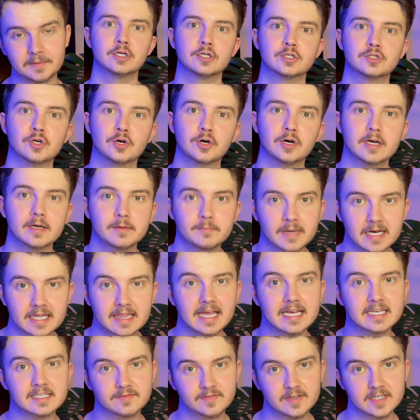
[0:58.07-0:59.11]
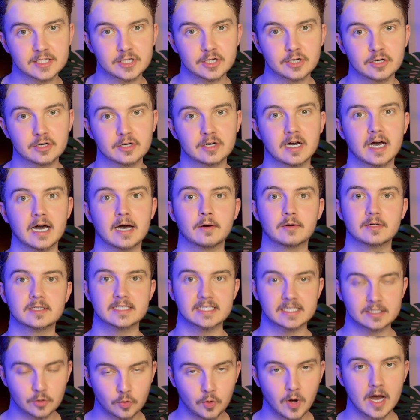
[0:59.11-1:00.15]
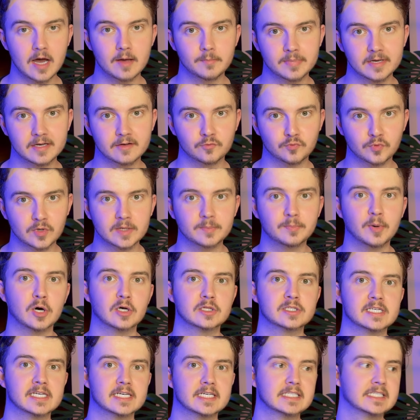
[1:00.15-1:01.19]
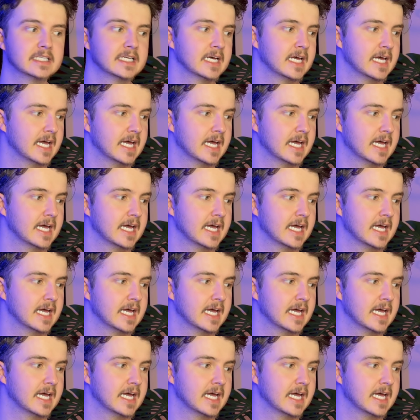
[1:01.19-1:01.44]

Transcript: So in my last video, I did quite a bit of repotting,